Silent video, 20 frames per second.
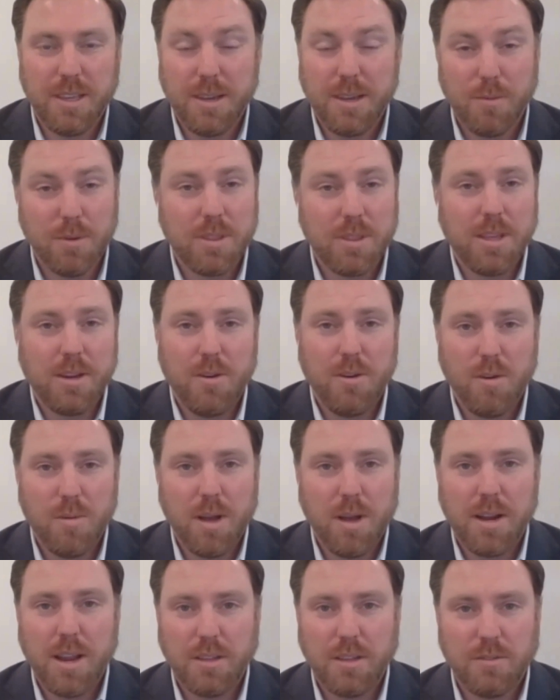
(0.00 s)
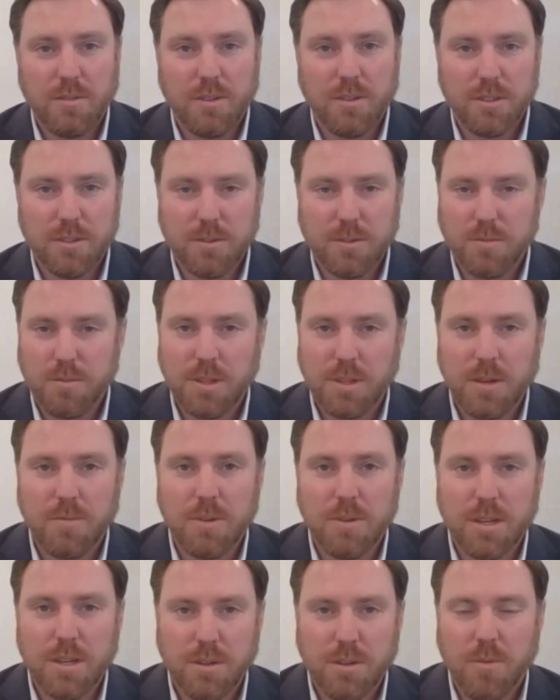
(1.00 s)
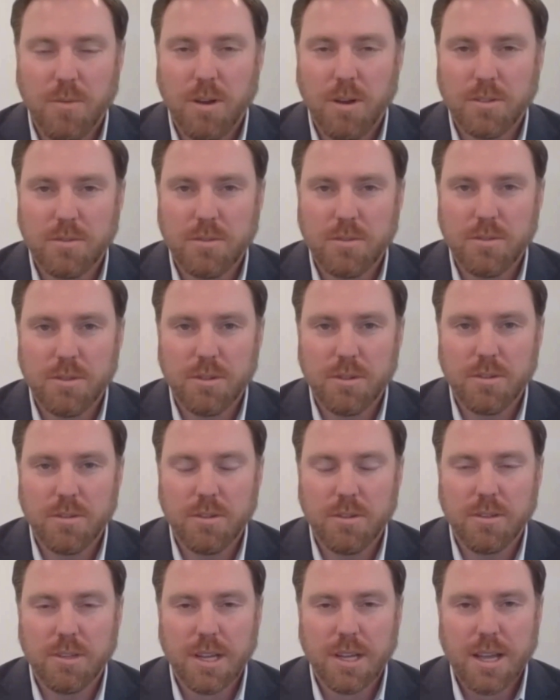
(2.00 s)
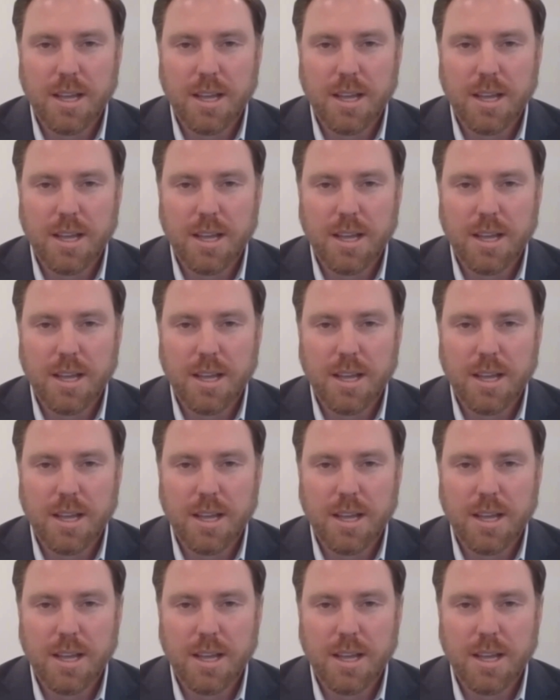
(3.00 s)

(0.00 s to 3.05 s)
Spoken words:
what they know about hedge funds is what they read in the Wall Street Journal.